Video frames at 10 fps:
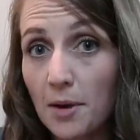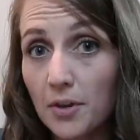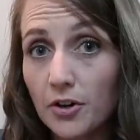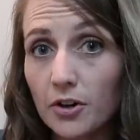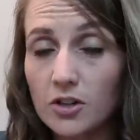
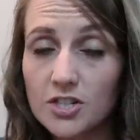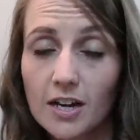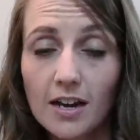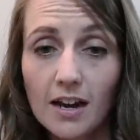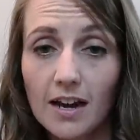I'm a nurse.
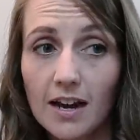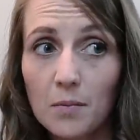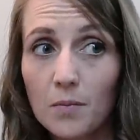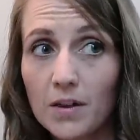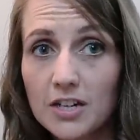
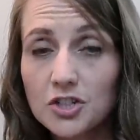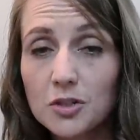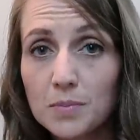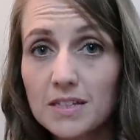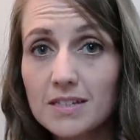It
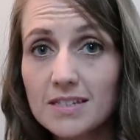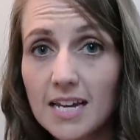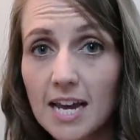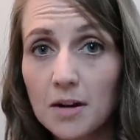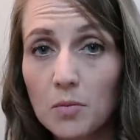should be the
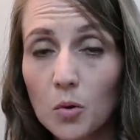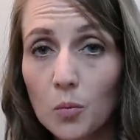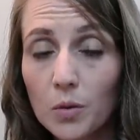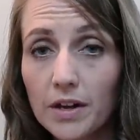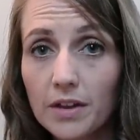same
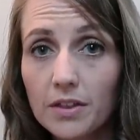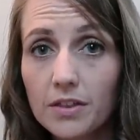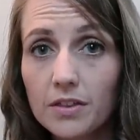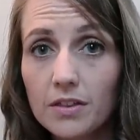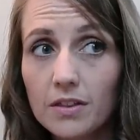
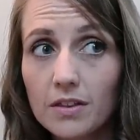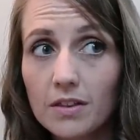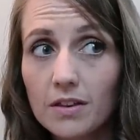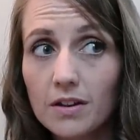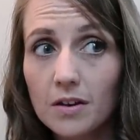with
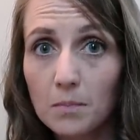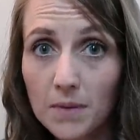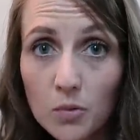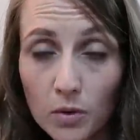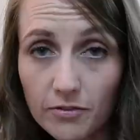
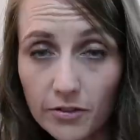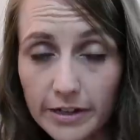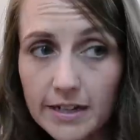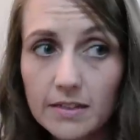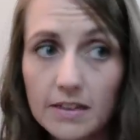
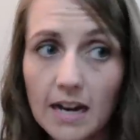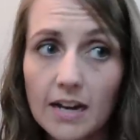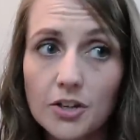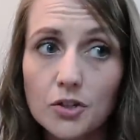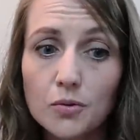midwifery,
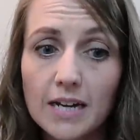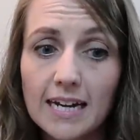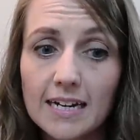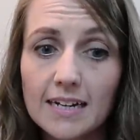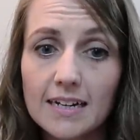that you
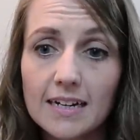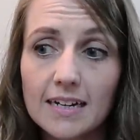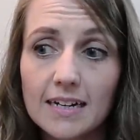can't